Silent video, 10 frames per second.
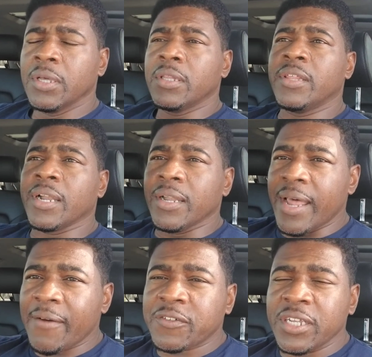The
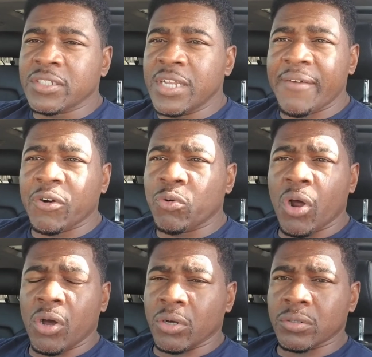left is never
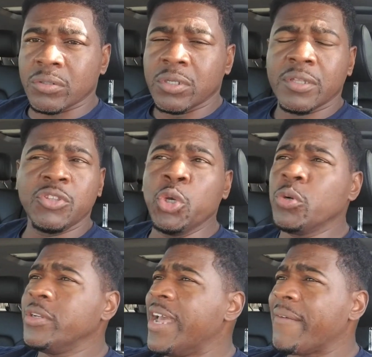wrong. You
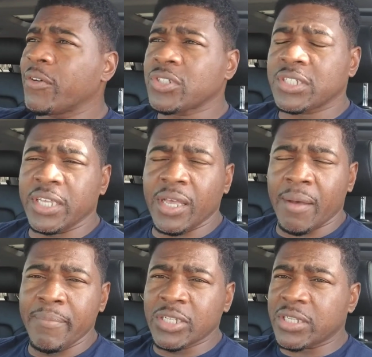never see a
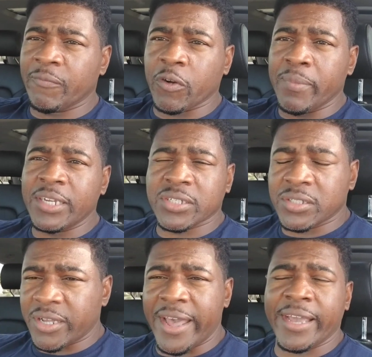misinformation
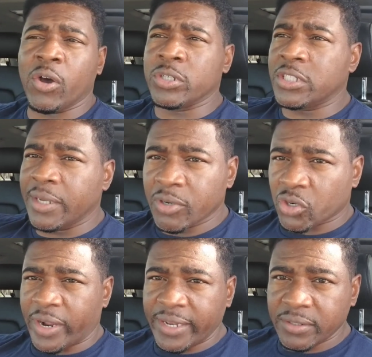tag on a
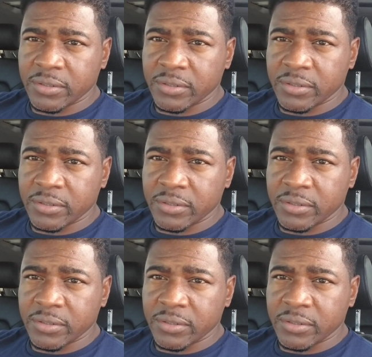Democrat.